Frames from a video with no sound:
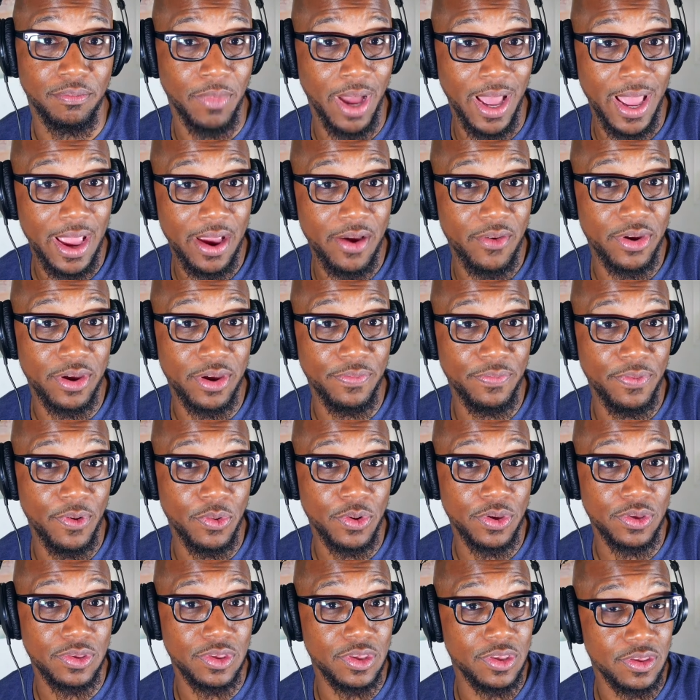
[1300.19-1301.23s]
My area of
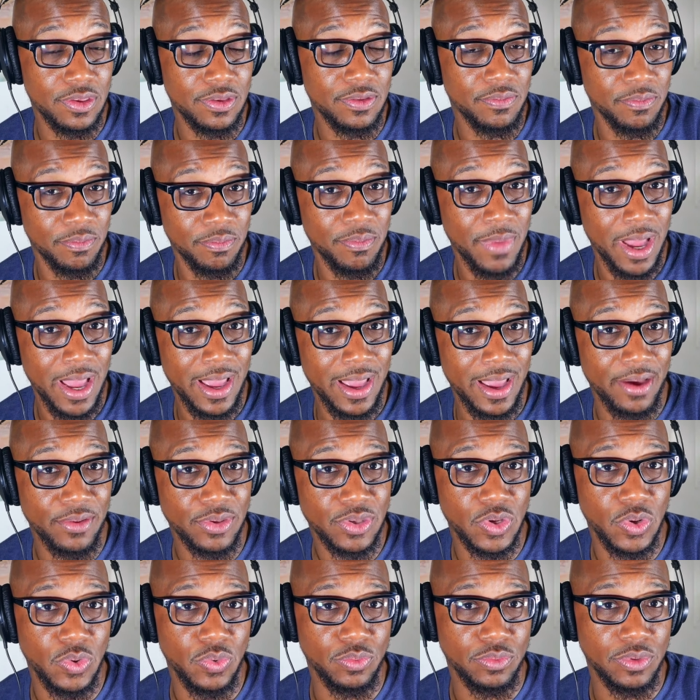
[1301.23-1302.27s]
focus is my
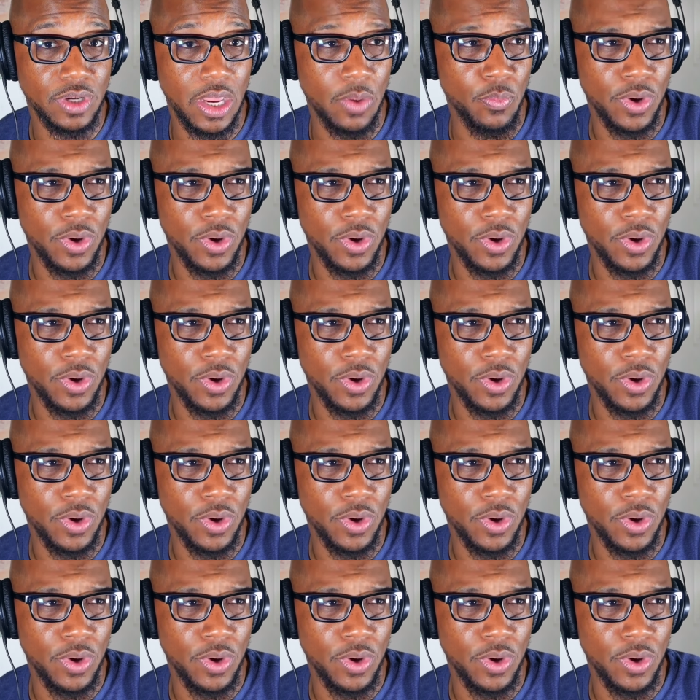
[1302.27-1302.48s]
household,